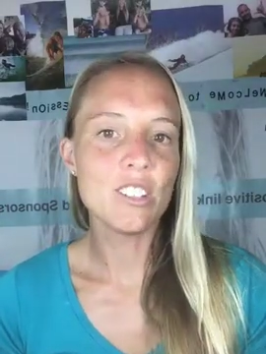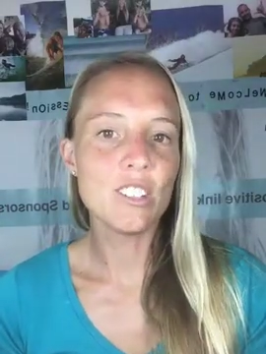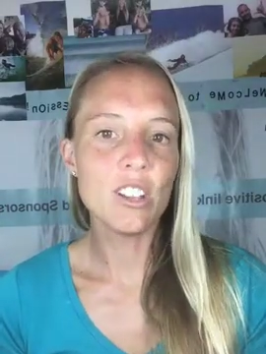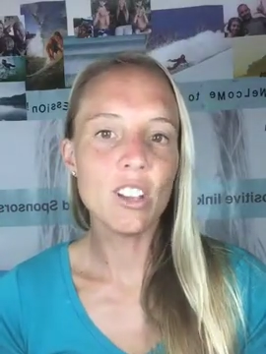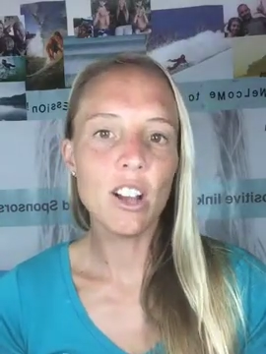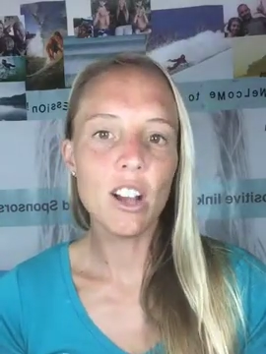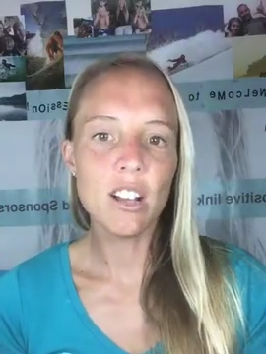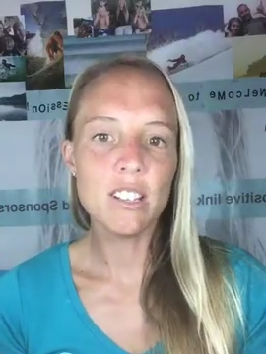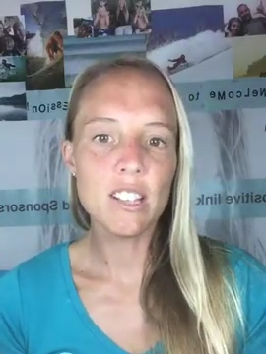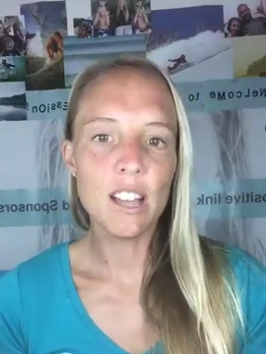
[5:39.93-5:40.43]
You
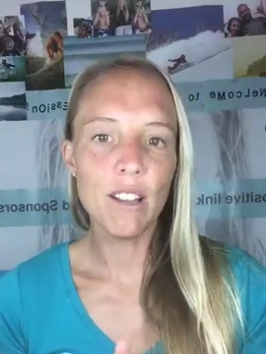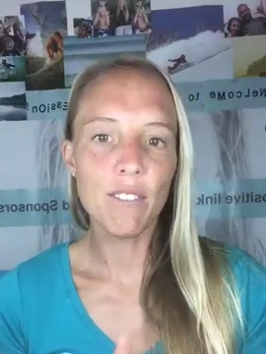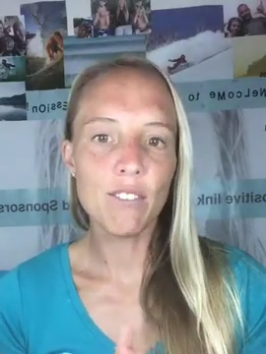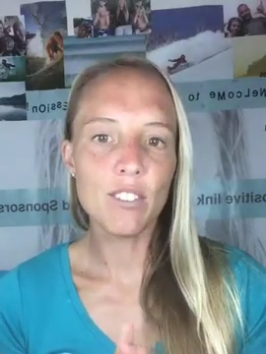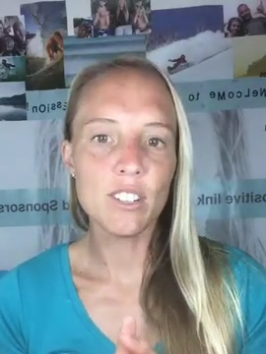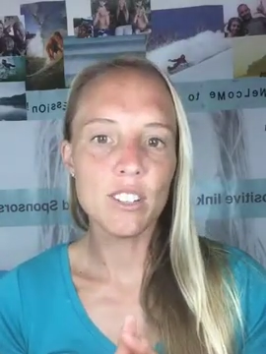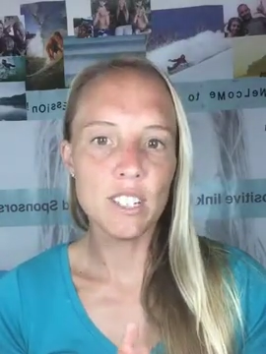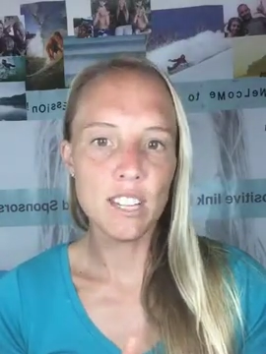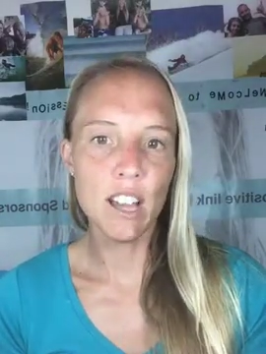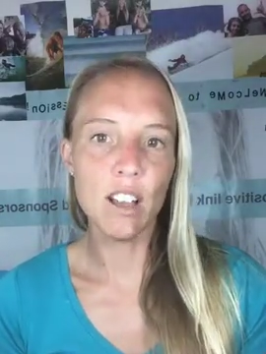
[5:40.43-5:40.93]
guys have
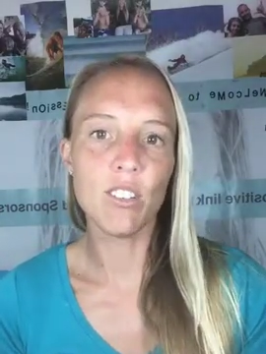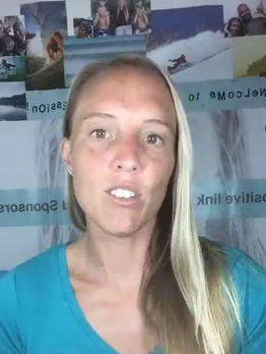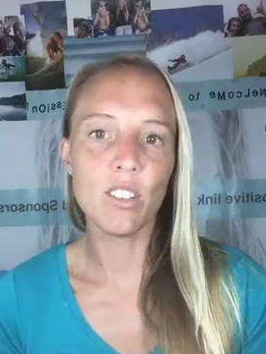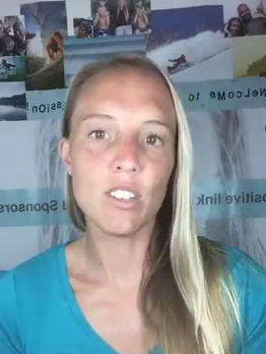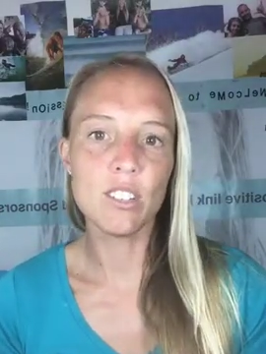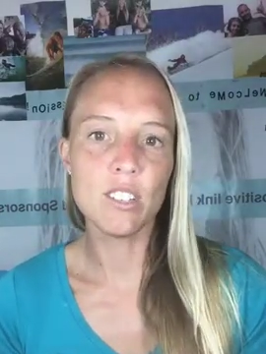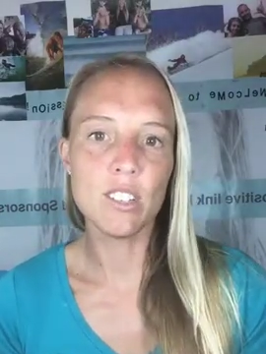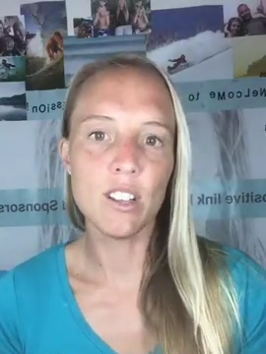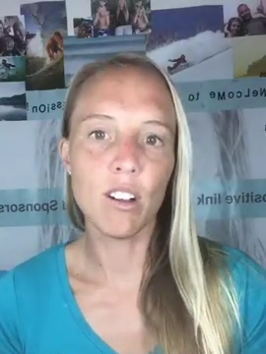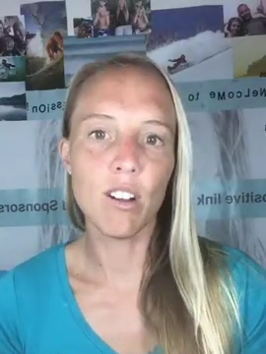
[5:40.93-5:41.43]
to tell
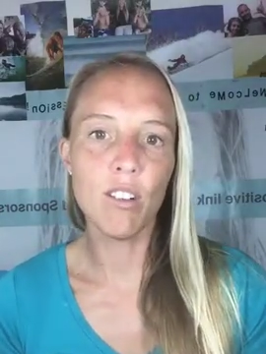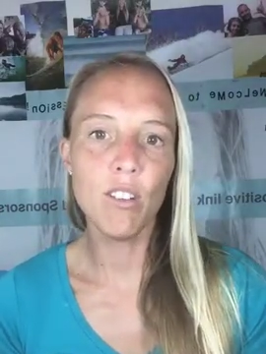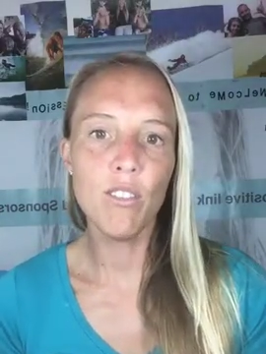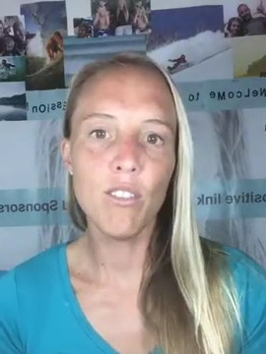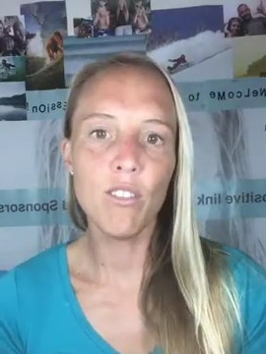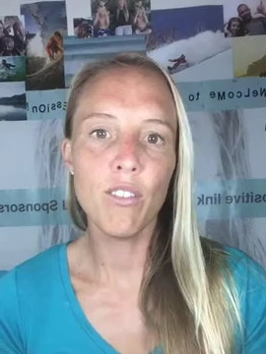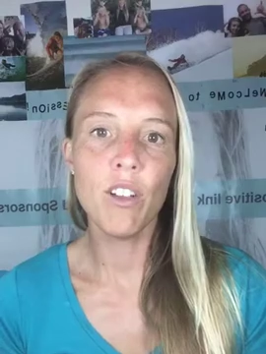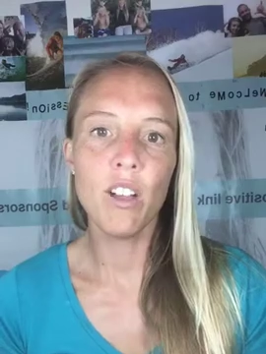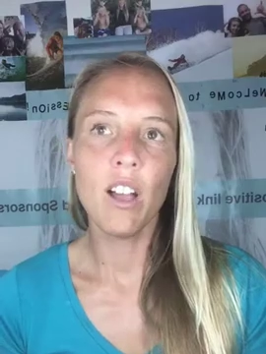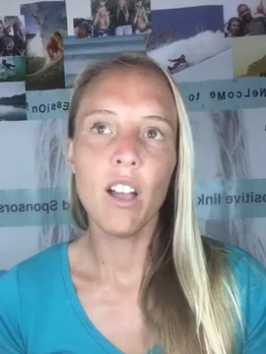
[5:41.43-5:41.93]

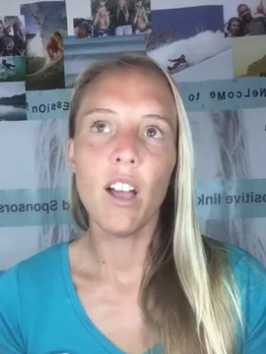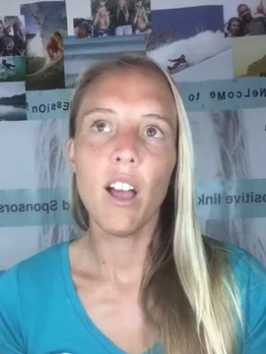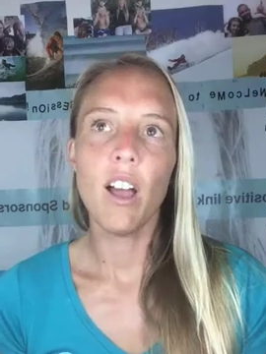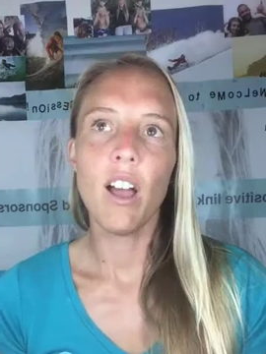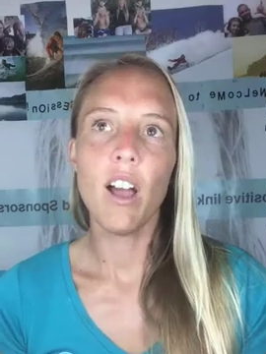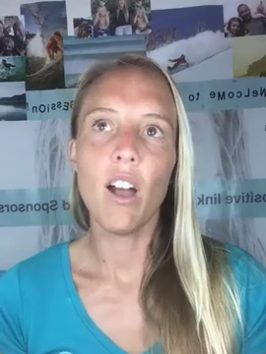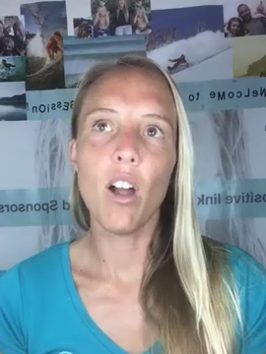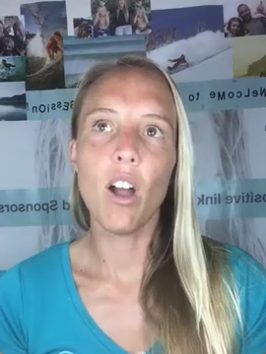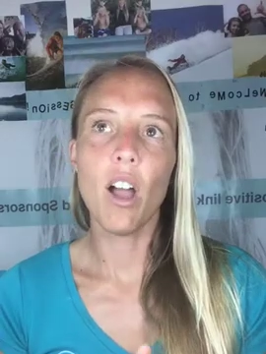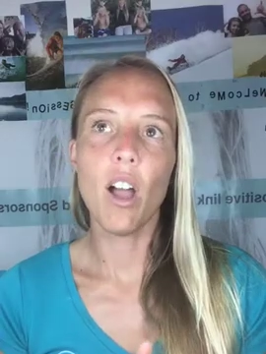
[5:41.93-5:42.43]
yourself
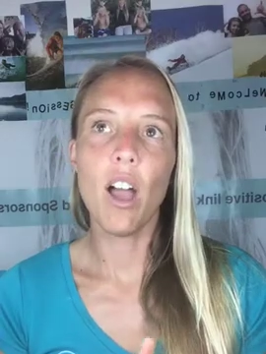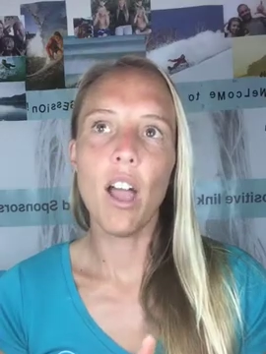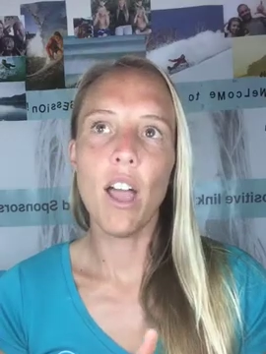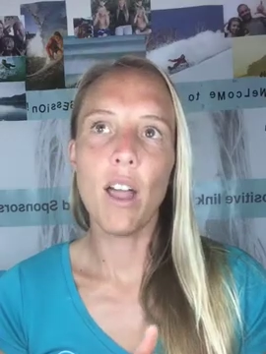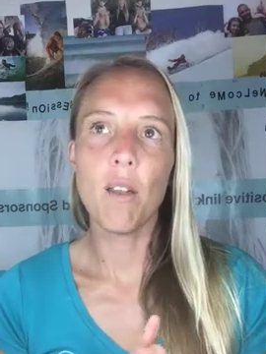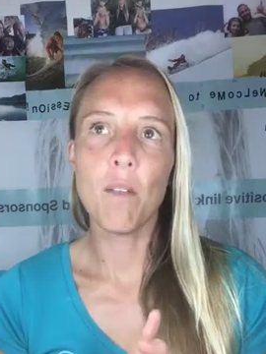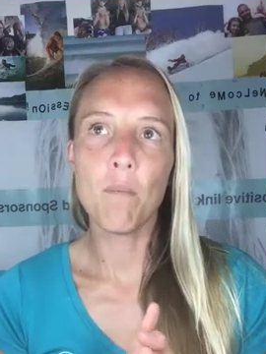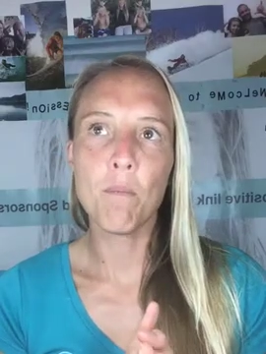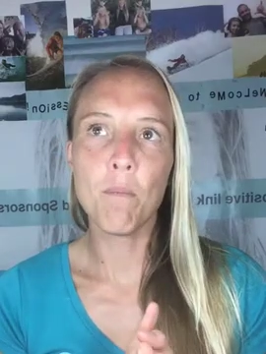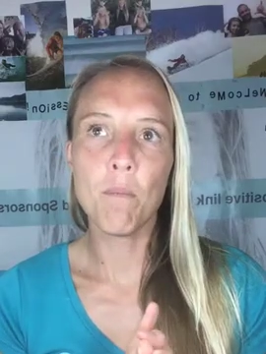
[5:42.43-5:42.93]

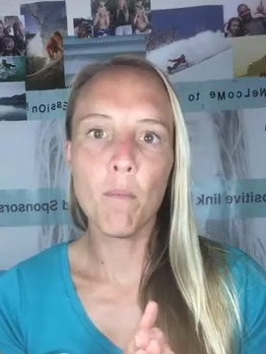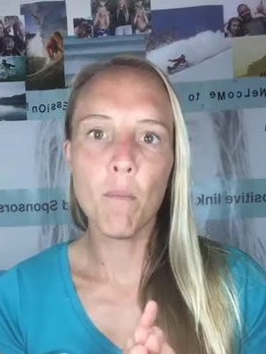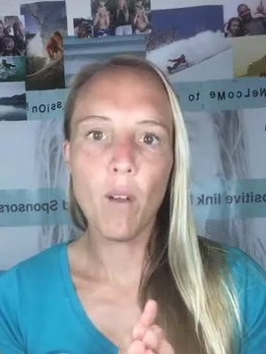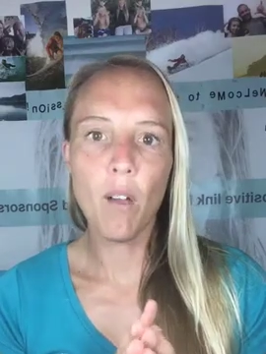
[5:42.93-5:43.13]
and